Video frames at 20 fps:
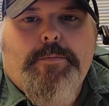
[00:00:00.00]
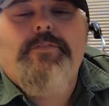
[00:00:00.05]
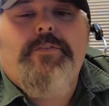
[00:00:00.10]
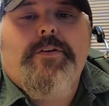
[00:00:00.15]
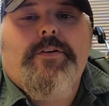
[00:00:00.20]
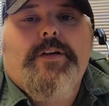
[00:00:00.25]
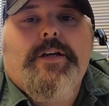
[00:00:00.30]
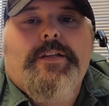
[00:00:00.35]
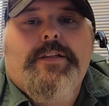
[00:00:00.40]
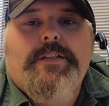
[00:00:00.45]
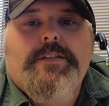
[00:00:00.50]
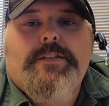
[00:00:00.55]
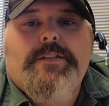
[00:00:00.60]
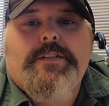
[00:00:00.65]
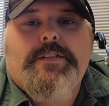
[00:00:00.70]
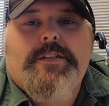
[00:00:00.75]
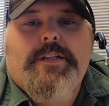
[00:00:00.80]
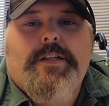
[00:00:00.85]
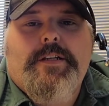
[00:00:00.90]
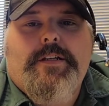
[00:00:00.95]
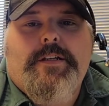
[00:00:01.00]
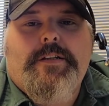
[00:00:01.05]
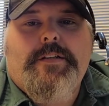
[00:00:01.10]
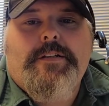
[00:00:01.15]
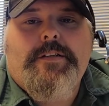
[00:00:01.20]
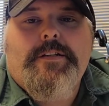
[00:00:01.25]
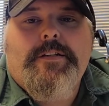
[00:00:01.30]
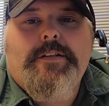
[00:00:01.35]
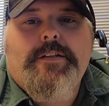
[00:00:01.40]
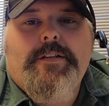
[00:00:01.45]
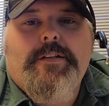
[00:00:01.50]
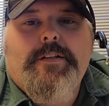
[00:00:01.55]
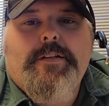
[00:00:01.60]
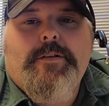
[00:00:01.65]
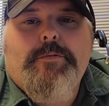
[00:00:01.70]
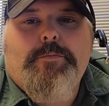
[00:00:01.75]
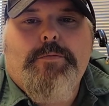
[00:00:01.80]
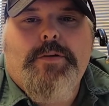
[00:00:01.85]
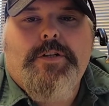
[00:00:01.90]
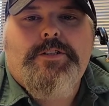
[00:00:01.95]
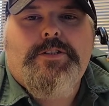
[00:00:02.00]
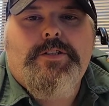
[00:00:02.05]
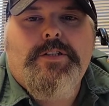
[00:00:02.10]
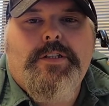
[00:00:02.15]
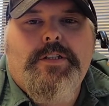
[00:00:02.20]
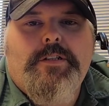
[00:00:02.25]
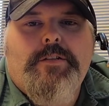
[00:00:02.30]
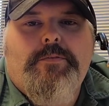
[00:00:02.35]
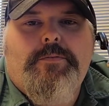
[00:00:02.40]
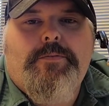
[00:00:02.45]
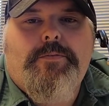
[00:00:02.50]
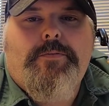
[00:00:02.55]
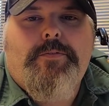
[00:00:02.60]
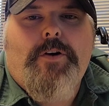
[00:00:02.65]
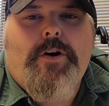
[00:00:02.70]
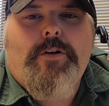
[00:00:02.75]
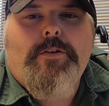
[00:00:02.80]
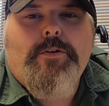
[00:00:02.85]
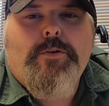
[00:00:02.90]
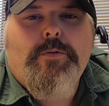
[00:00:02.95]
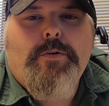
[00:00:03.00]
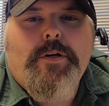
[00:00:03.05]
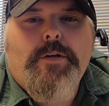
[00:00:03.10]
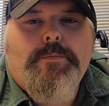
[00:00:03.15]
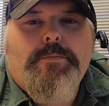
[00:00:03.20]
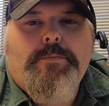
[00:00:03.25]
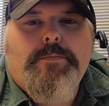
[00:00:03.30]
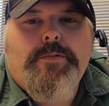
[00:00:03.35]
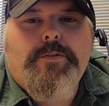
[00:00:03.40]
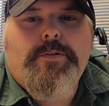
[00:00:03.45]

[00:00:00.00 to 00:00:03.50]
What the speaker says: I feel like this is a much needed follow up